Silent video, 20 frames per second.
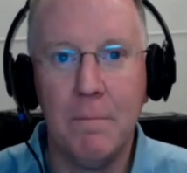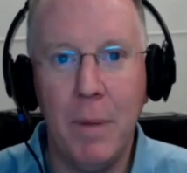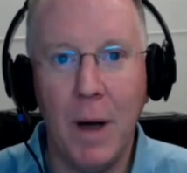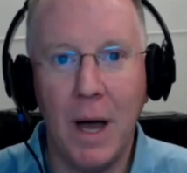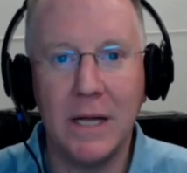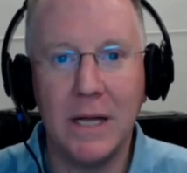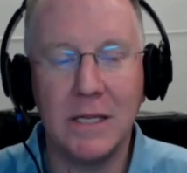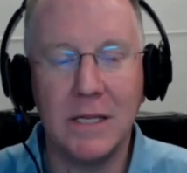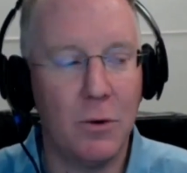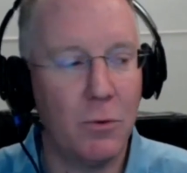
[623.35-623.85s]

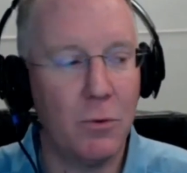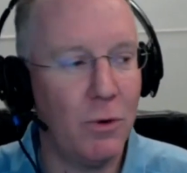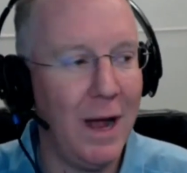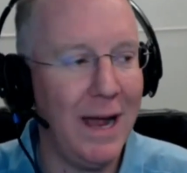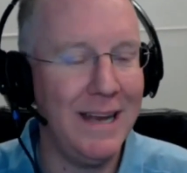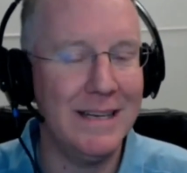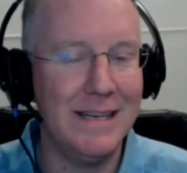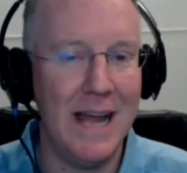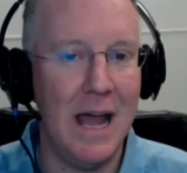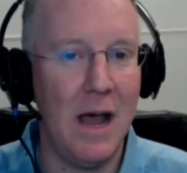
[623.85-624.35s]
but
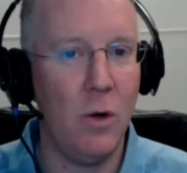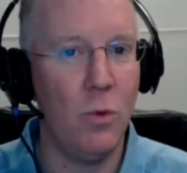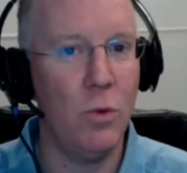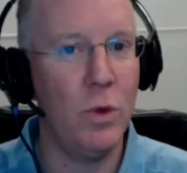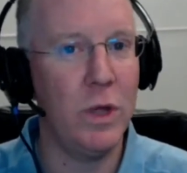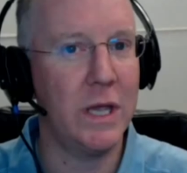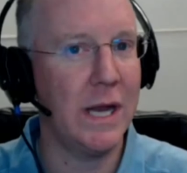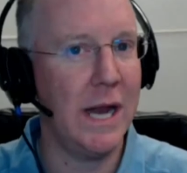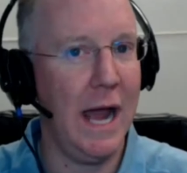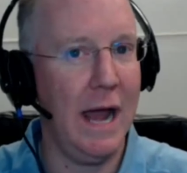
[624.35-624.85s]
right now
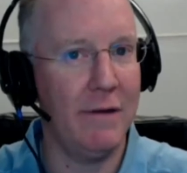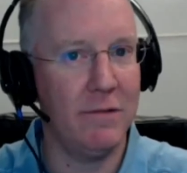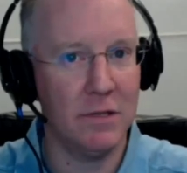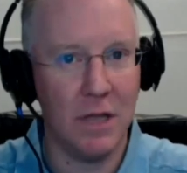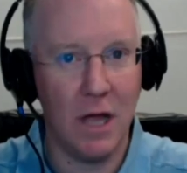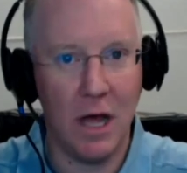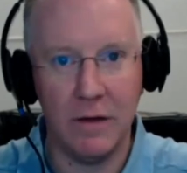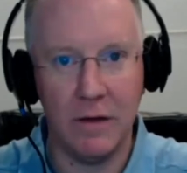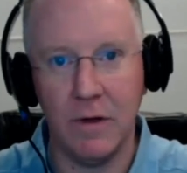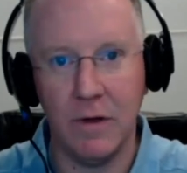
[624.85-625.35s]
we could have a
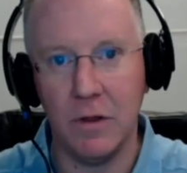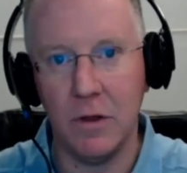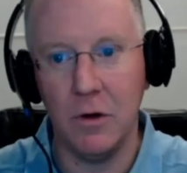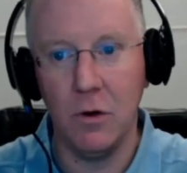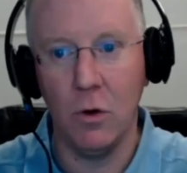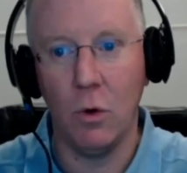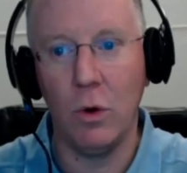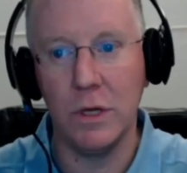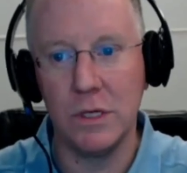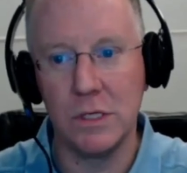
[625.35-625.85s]
lot of other
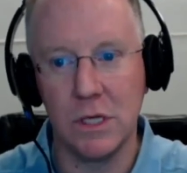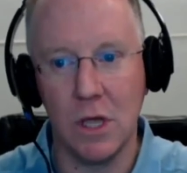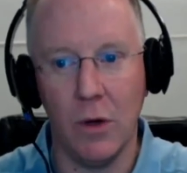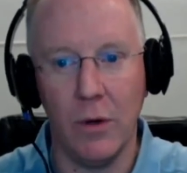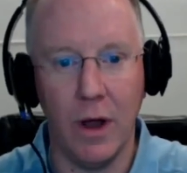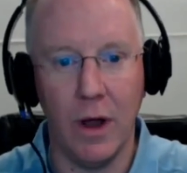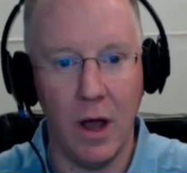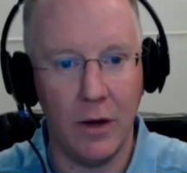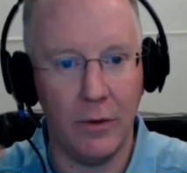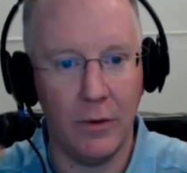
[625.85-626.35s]
noise
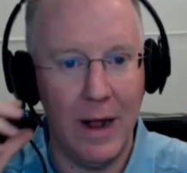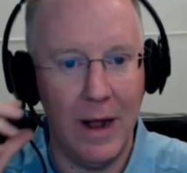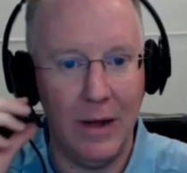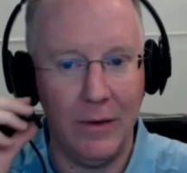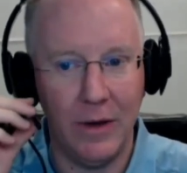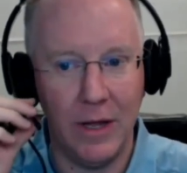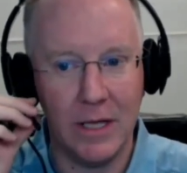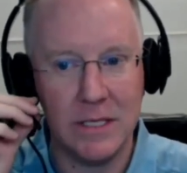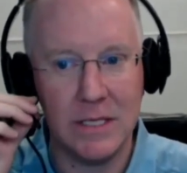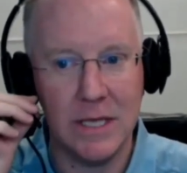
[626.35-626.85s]
going on
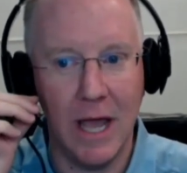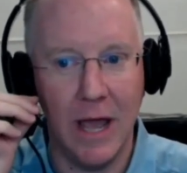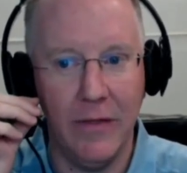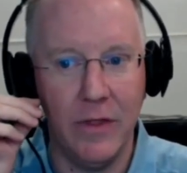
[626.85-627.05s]
around us,